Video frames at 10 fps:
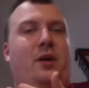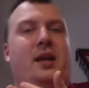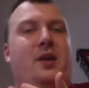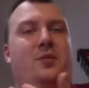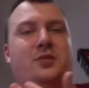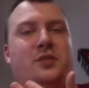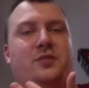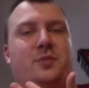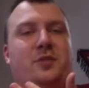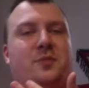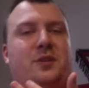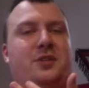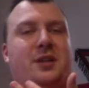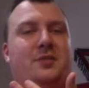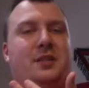hell was the response for a
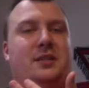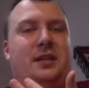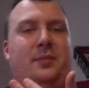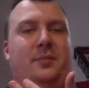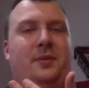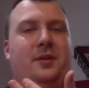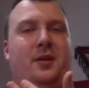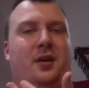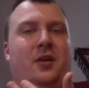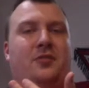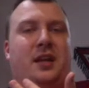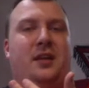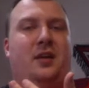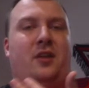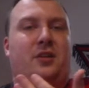Chelsea team
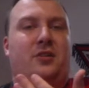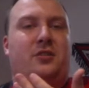after losing